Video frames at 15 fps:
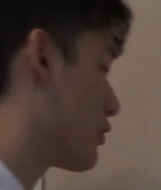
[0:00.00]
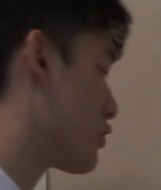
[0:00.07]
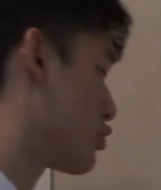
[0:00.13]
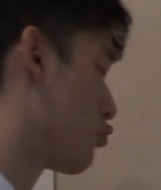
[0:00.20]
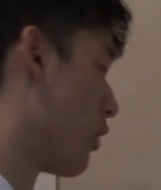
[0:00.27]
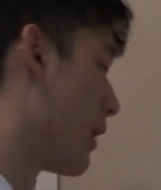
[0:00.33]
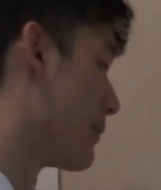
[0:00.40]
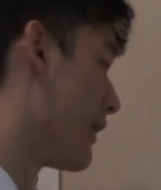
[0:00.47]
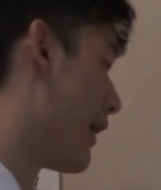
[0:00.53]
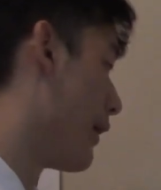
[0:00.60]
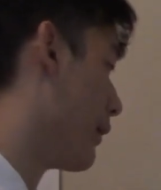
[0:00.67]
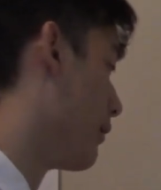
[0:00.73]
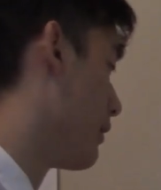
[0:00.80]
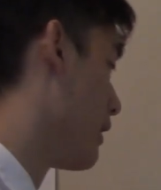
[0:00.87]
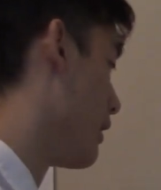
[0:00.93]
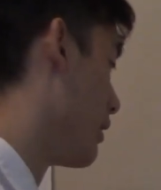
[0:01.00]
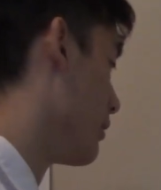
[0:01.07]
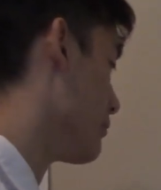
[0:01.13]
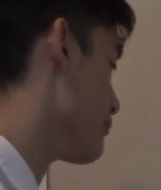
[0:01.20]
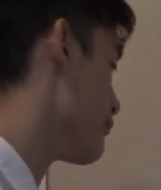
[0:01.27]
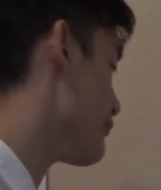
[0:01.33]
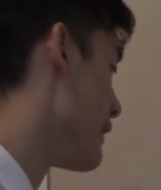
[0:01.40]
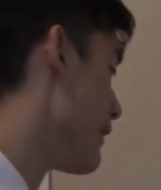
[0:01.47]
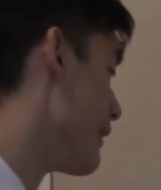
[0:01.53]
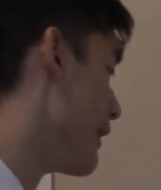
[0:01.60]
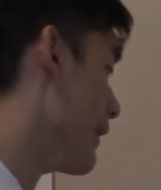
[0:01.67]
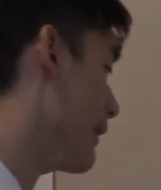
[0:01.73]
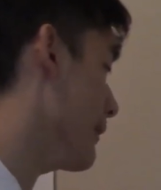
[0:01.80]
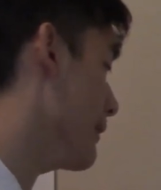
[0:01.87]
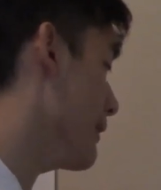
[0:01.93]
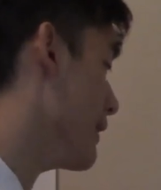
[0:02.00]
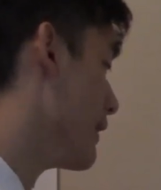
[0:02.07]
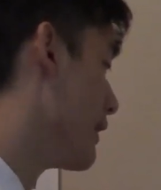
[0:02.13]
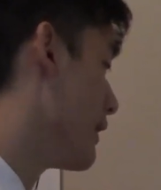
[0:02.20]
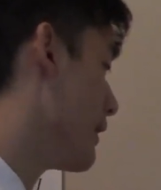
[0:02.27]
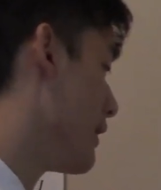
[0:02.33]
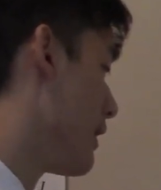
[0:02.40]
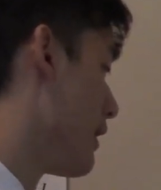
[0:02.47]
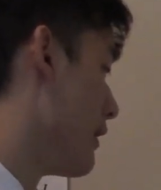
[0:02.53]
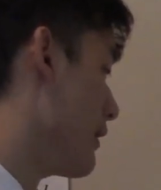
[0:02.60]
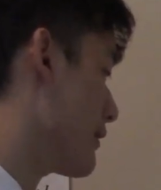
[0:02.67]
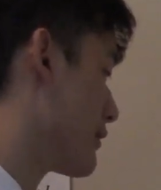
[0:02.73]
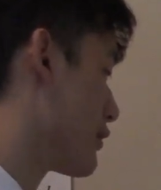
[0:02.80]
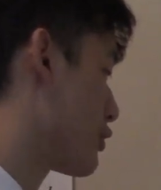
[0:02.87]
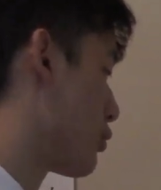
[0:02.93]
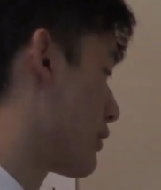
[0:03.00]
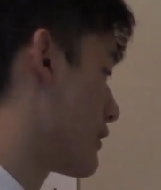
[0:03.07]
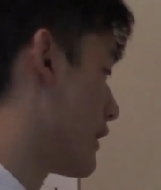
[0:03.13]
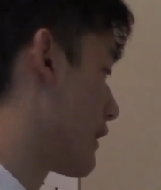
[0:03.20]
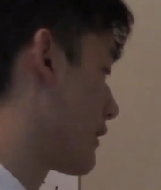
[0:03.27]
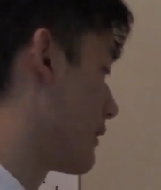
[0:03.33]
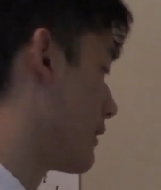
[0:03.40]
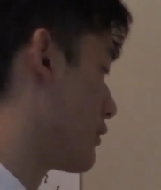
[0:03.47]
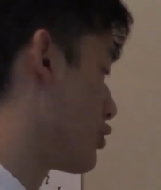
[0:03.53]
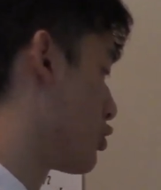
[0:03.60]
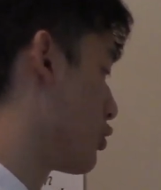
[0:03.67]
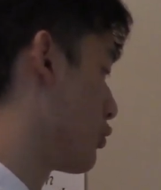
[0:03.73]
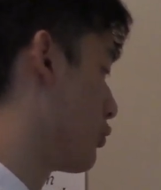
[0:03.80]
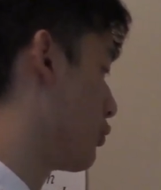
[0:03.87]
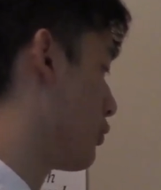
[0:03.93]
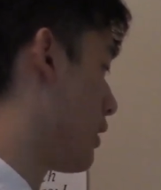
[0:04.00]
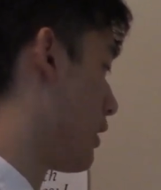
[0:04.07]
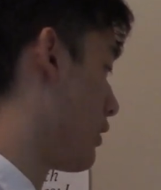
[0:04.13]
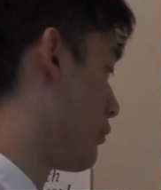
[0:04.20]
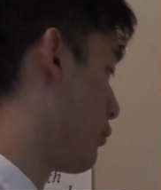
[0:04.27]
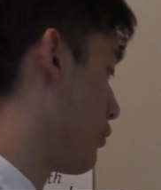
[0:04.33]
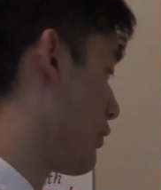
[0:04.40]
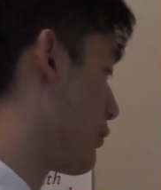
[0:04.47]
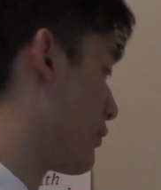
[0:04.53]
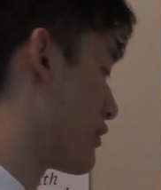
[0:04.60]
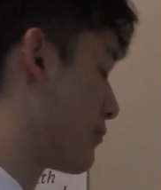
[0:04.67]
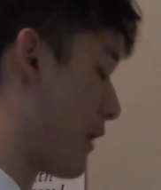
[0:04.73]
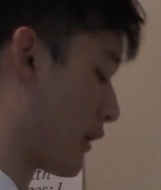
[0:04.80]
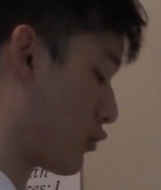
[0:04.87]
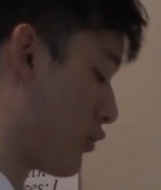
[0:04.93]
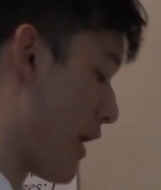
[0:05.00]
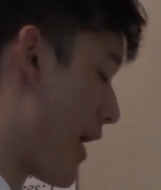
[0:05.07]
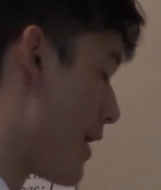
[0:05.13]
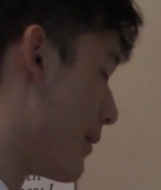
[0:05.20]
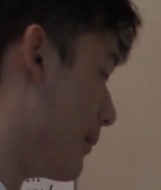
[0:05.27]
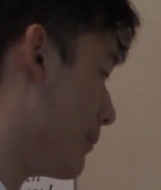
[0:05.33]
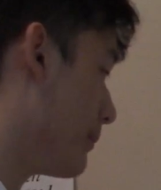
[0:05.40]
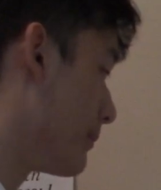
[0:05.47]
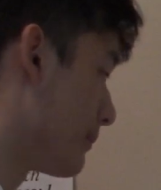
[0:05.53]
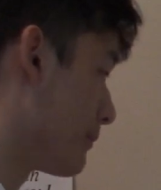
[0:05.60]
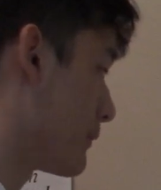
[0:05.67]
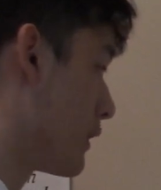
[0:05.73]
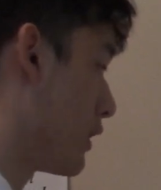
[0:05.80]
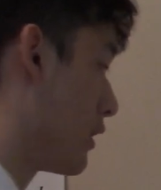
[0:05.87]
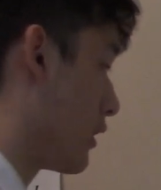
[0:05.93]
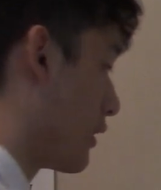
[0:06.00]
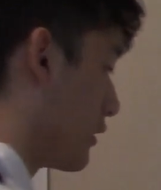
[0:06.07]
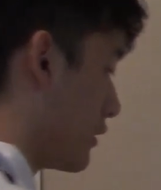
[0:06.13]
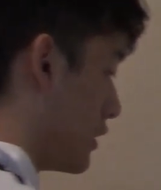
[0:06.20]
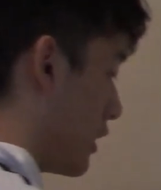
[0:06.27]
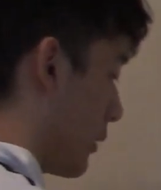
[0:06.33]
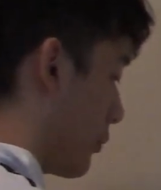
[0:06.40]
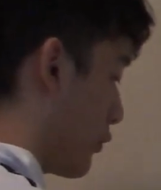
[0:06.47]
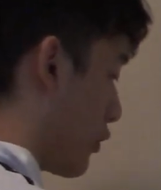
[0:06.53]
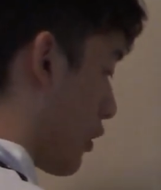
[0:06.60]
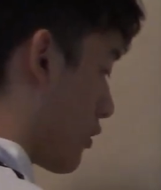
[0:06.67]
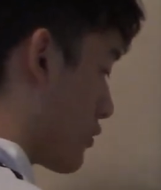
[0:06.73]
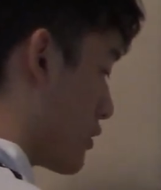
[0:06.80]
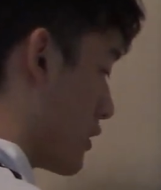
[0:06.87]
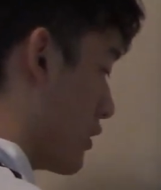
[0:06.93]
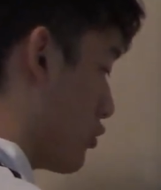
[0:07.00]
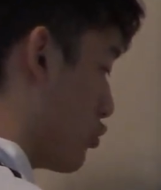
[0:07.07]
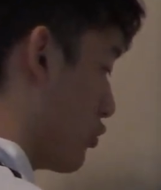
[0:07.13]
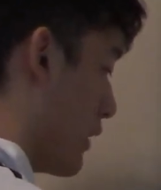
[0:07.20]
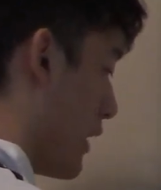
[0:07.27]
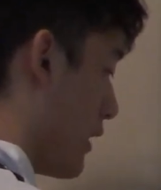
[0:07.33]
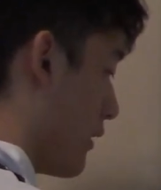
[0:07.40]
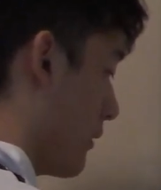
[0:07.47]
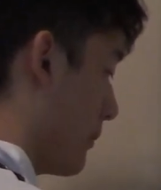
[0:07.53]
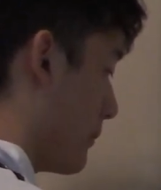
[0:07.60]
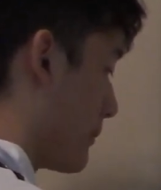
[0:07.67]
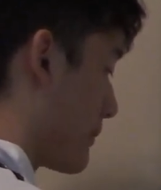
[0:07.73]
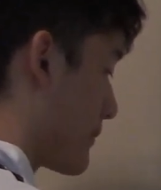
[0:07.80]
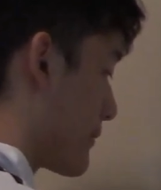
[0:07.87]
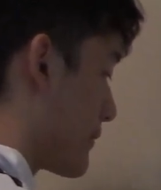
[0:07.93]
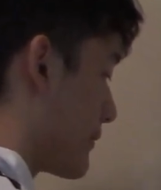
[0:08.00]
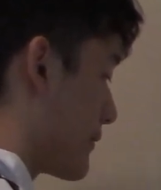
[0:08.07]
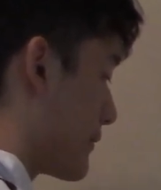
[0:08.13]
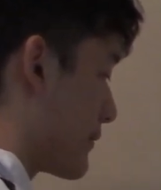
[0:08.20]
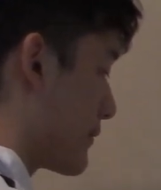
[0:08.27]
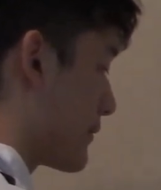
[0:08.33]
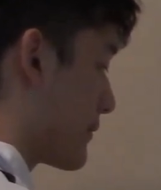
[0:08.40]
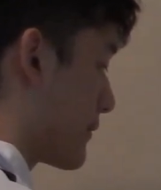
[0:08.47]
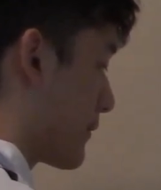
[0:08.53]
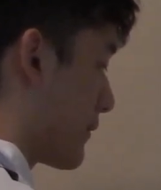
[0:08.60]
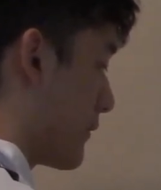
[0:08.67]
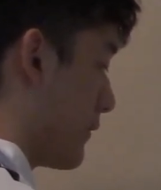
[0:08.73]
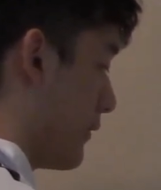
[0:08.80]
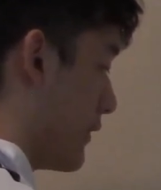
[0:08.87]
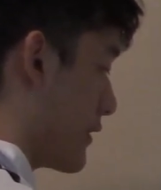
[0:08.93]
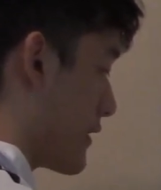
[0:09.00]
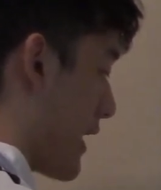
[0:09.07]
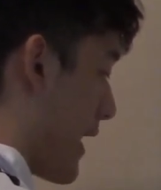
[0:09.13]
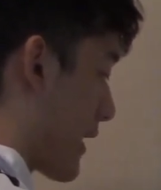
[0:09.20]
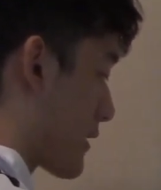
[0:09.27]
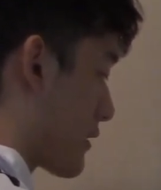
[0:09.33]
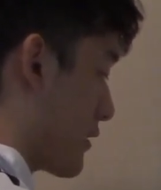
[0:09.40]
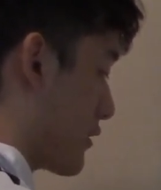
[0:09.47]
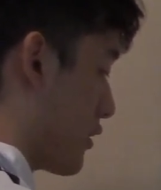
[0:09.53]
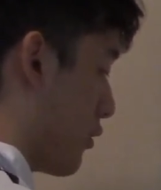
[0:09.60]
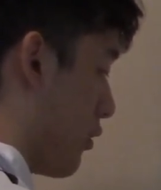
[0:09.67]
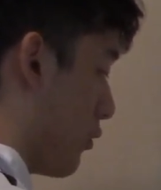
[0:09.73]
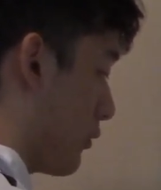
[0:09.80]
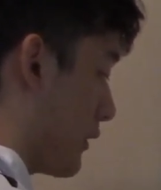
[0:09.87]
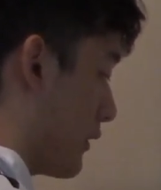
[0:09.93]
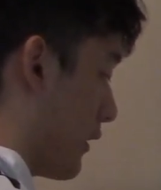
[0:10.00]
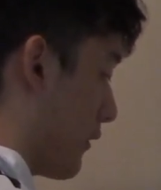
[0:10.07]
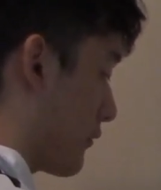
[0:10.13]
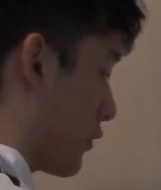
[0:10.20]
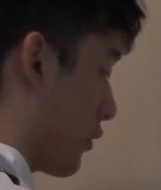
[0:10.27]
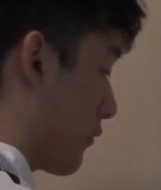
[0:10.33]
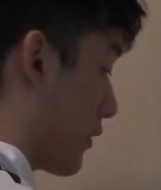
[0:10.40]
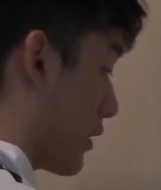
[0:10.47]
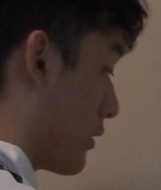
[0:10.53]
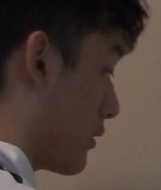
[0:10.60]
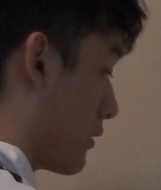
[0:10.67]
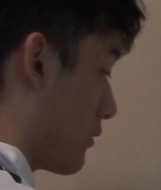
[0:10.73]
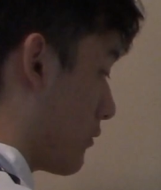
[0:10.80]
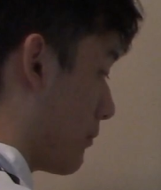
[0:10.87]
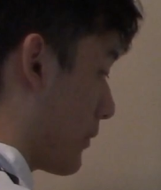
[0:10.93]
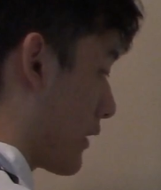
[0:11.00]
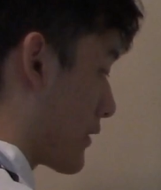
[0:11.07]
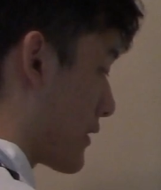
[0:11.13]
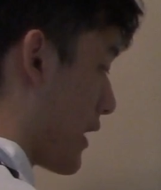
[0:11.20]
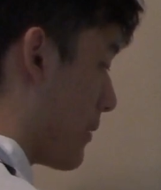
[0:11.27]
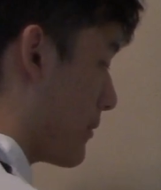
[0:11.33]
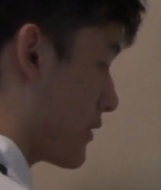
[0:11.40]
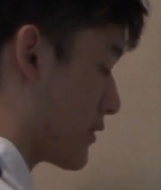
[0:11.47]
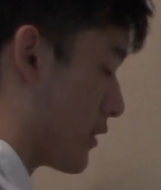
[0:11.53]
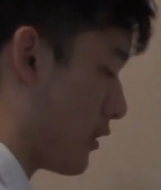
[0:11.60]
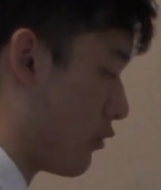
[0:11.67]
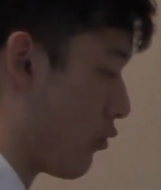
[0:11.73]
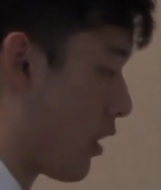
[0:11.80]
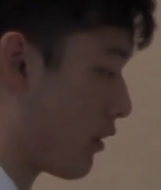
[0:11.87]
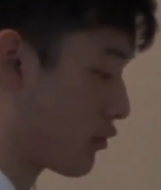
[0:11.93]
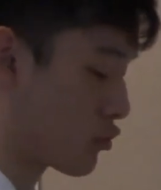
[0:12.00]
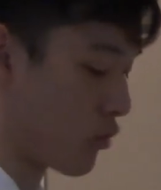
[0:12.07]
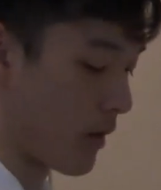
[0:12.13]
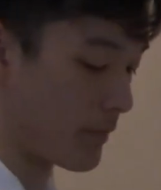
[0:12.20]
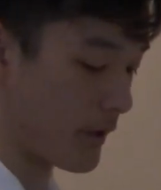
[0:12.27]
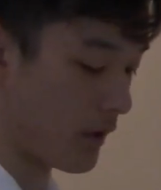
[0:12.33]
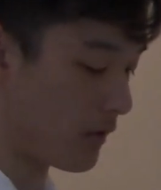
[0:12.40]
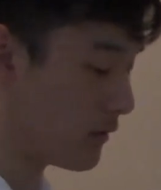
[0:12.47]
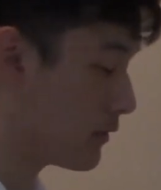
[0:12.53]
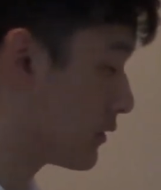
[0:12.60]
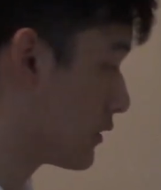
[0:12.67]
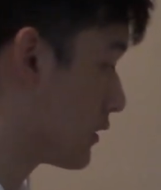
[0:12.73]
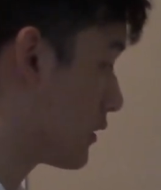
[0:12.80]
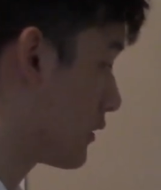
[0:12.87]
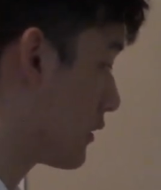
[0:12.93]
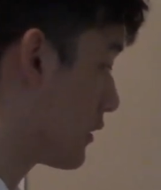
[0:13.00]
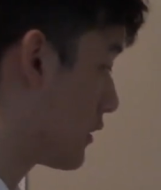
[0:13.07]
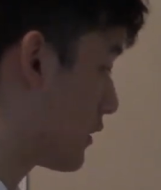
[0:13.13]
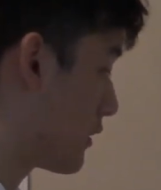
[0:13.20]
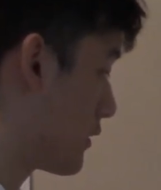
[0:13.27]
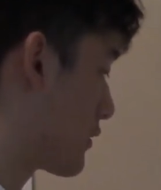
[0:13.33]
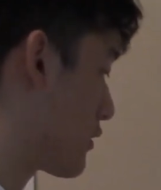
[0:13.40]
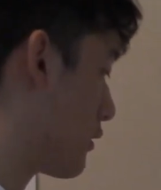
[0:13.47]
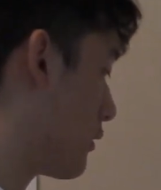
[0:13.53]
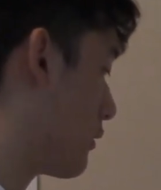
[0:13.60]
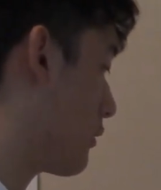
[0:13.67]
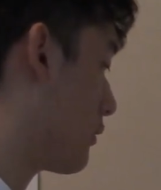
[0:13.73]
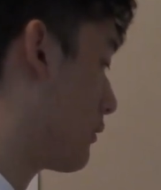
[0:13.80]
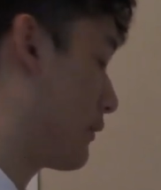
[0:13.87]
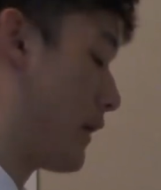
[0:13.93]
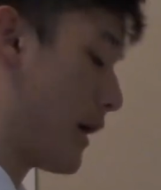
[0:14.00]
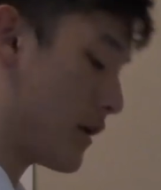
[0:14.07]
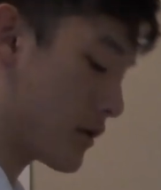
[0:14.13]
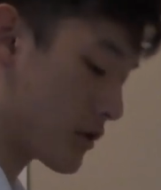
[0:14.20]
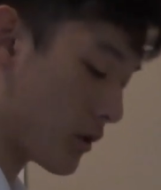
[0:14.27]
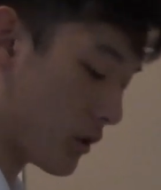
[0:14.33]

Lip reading: just wiped out. And then, since we're taking the two with respect to m, wrt to m, this x is the only leftover because m is swapped out. So that is the